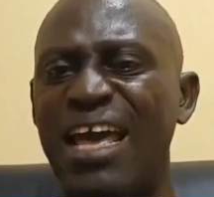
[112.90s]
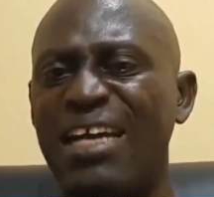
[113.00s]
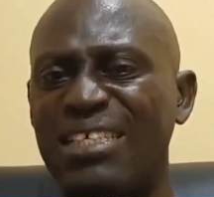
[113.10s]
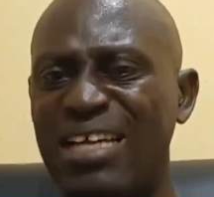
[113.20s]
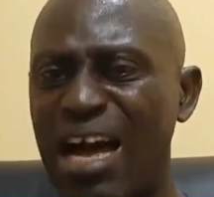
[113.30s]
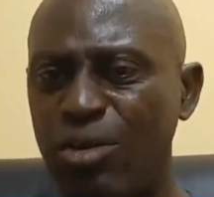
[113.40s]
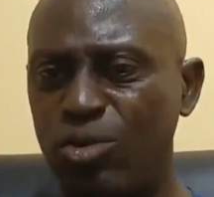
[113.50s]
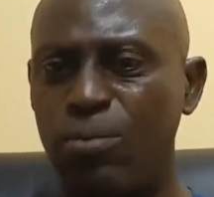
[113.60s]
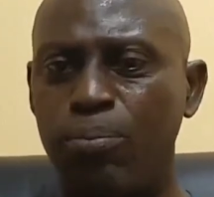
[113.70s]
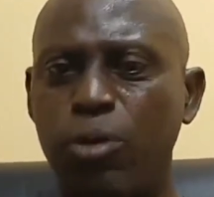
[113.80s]
eggs
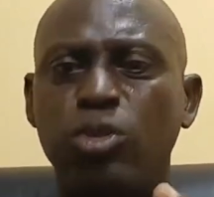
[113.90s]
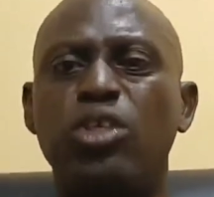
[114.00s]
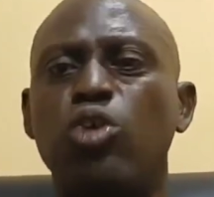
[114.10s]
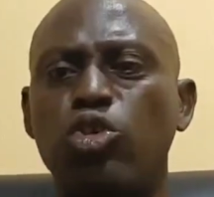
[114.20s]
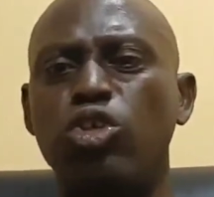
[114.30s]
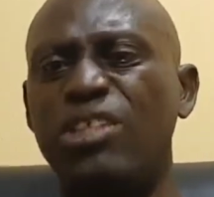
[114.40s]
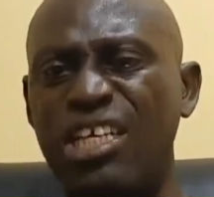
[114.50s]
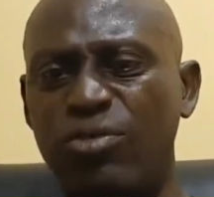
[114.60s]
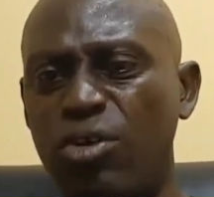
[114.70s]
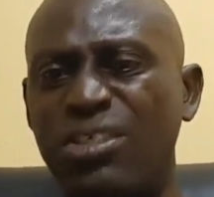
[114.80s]
count, but it also
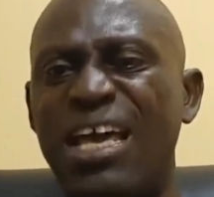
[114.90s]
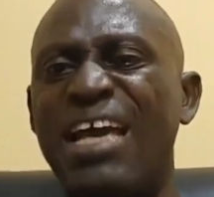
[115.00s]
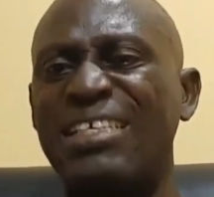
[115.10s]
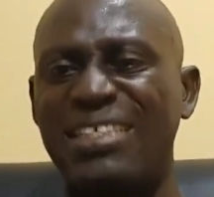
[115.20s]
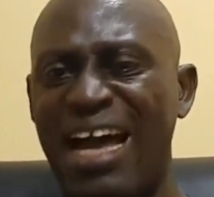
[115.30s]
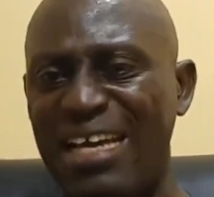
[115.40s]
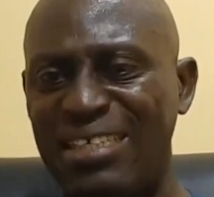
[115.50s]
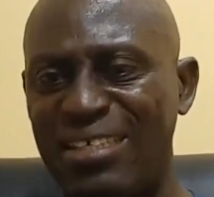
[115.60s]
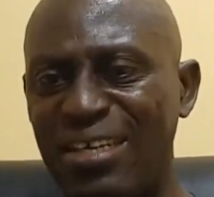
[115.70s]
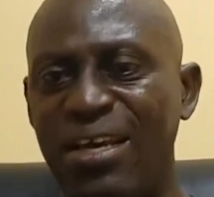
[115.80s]
transforms egg
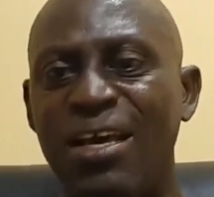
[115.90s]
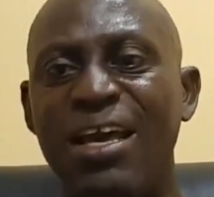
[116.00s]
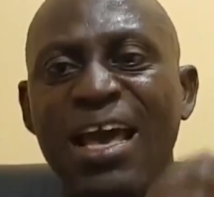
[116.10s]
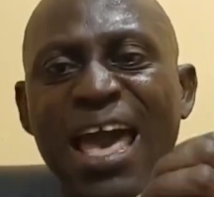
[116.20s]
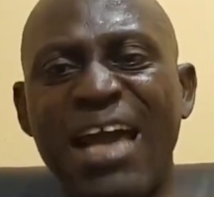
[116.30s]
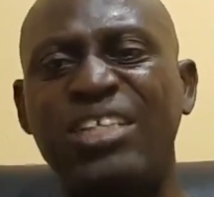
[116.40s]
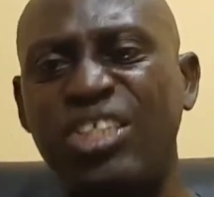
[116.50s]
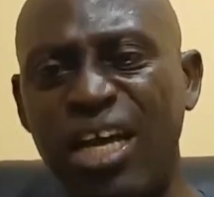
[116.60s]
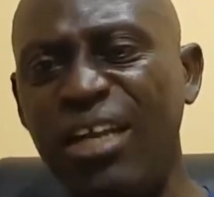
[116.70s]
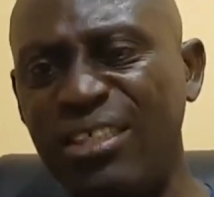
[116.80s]
size,
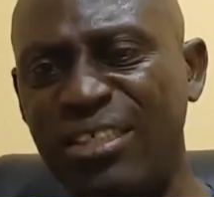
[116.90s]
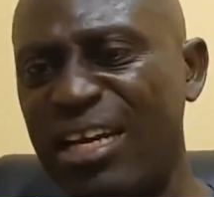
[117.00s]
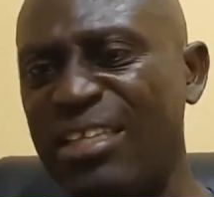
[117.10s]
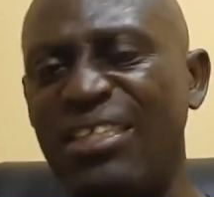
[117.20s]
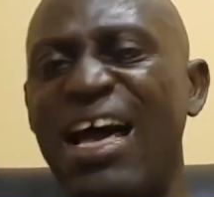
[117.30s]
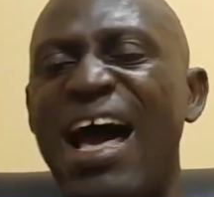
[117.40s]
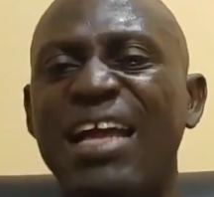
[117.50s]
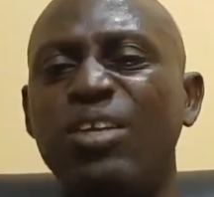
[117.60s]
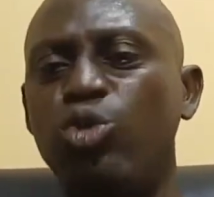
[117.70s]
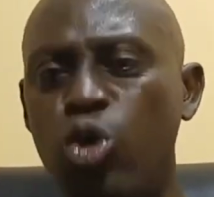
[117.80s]
eggshell strength,
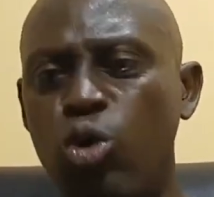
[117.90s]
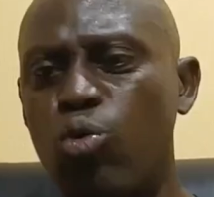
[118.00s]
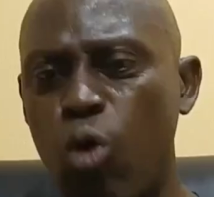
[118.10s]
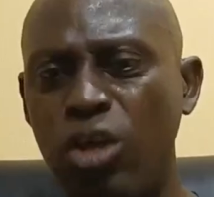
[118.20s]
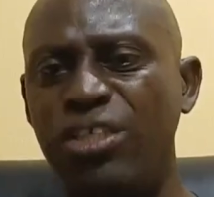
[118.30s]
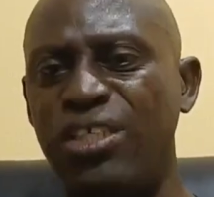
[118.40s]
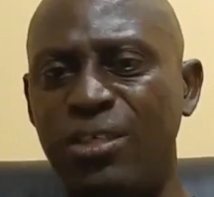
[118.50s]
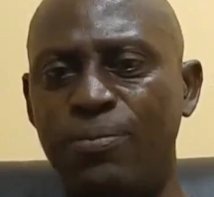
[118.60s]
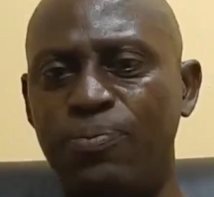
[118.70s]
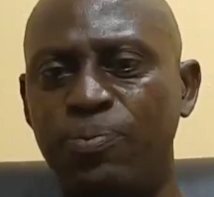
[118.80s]
and yolk quality,
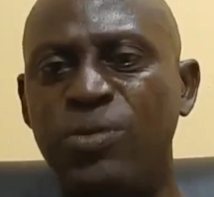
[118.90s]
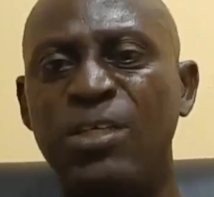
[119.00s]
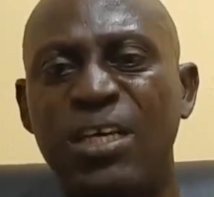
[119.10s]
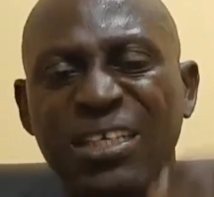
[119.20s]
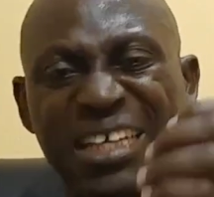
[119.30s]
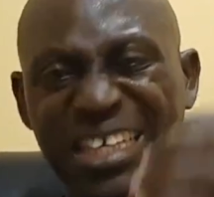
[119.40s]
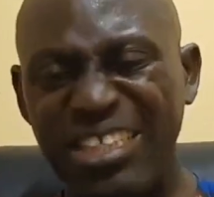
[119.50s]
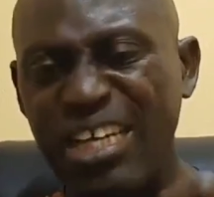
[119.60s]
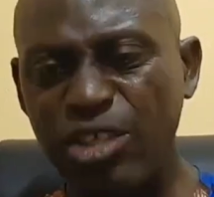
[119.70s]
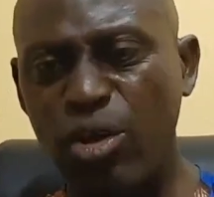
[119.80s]
the
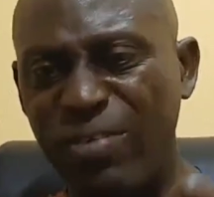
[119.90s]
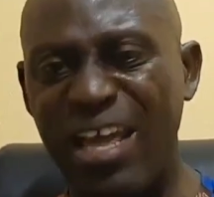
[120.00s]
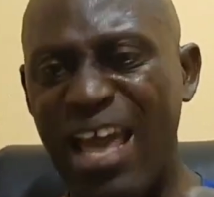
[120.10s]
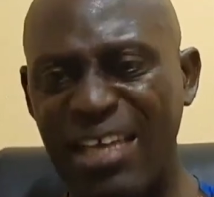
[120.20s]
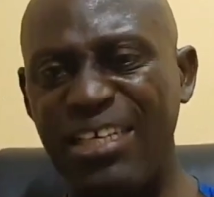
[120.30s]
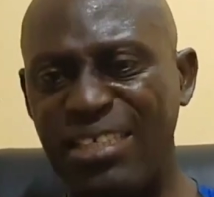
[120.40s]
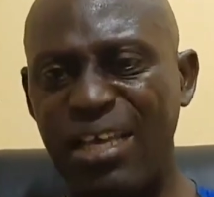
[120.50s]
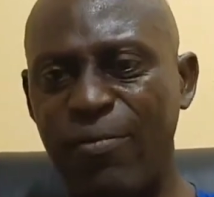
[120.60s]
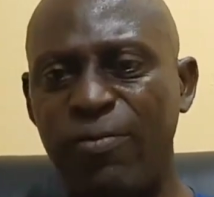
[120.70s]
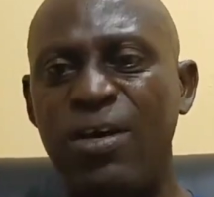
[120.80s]
richness of the egg
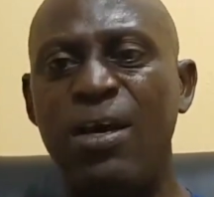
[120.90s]
itself.